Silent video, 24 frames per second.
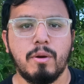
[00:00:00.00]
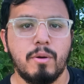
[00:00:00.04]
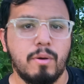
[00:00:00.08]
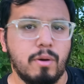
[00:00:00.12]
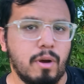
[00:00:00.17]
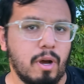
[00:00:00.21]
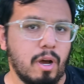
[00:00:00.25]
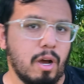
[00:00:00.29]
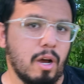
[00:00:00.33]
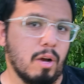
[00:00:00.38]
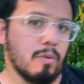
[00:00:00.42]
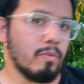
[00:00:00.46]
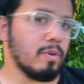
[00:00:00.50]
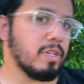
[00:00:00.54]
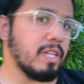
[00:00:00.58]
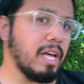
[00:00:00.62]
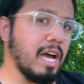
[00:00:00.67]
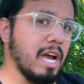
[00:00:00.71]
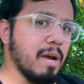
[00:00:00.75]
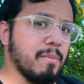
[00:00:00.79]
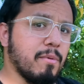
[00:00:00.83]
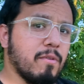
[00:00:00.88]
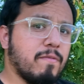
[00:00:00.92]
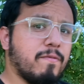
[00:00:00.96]

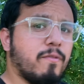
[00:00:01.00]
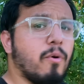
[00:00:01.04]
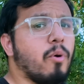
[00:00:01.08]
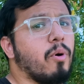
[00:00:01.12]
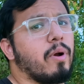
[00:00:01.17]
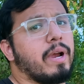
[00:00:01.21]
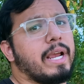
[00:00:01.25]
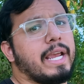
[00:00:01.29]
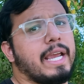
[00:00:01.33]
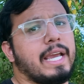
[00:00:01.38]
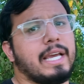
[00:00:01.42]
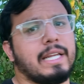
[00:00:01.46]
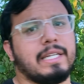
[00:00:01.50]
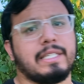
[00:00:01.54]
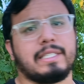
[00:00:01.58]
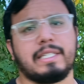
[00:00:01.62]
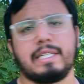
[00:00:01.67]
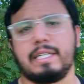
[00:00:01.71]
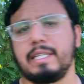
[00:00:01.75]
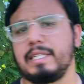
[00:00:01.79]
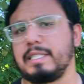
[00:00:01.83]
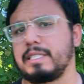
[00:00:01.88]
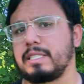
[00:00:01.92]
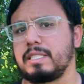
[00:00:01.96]
reliable forehand
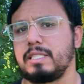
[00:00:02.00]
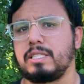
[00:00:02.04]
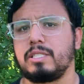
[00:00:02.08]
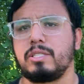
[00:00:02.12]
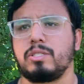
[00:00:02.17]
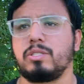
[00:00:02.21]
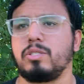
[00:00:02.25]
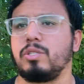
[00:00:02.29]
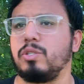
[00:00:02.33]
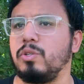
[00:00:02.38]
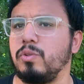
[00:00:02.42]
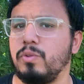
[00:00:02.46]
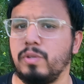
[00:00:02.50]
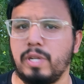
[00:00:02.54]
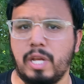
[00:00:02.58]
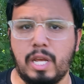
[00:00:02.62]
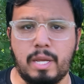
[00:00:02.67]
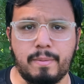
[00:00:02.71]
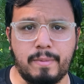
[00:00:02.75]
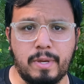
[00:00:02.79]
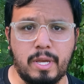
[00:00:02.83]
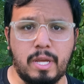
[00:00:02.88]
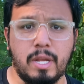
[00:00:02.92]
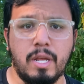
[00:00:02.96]
disc, just you
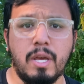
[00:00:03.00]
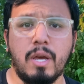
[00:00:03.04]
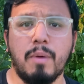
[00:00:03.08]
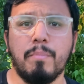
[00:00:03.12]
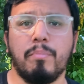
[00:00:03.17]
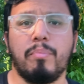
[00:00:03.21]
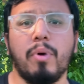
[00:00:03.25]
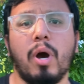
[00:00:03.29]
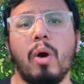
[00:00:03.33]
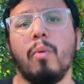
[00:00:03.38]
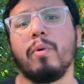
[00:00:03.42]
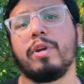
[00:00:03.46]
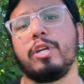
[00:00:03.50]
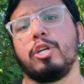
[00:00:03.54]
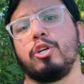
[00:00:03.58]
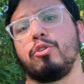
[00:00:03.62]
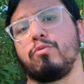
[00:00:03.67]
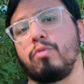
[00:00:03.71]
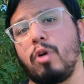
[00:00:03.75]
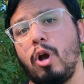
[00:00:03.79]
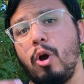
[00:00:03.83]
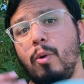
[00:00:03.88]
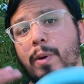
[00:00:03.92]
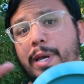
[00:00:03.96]
name it. But when you
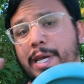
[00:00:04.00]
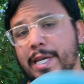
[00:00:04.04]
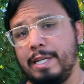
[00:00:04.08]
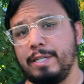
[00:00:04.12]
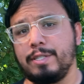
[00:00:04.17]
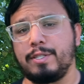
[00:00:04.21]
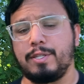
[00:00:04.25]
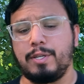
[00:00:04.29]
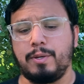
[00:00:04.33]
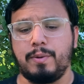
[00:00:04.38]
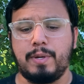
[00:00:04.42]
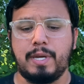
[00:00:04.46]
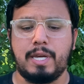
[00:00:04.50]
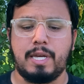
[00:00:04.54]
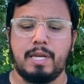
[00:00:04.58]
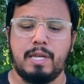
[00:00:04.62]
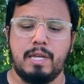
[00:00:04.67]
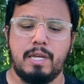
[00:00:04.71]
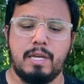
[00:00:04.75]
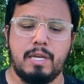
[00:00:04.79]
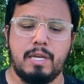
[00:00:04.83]
grow into it,